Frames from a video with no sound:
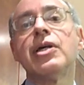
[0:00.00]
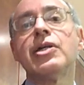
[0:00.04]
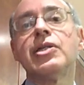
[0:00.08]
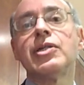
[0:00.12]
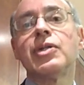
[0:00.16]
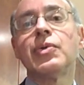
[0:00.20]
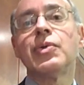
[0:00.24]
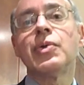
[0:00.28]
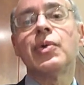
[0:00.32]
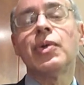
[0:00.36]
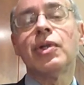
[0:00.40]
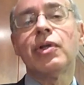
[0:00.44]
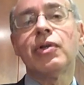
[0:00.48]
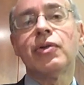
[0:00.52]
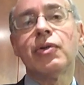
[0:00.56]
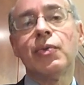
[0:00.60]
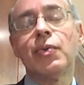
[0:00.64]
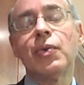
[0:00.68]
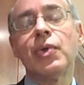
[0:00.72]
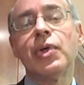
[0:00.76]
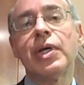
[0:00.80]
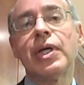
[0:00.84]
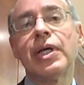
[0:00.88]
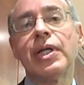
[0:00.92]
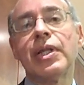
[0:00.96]
So we do a lot
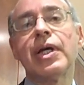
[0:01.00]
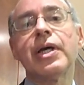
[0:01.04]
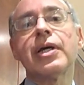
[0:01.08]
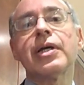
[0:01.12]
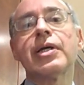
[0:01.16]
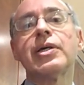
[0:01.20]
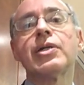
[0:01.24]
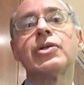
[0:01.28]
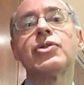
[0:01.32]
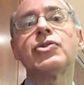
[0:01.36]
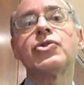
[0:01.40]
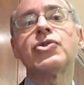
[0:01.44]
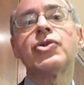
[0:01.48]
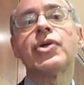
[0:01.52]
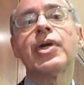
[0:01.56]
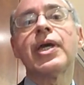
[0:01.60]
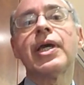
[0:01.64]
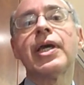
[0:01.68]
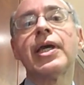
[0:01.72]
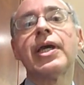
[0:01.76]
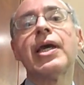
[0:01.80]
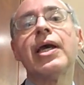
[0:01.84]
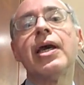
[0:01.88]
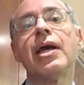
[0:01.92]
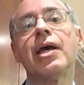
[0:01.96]
of work in that
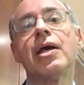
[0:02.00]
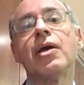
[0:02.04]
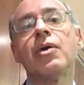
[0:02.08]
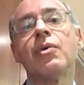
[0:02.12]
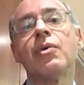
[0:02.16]
country.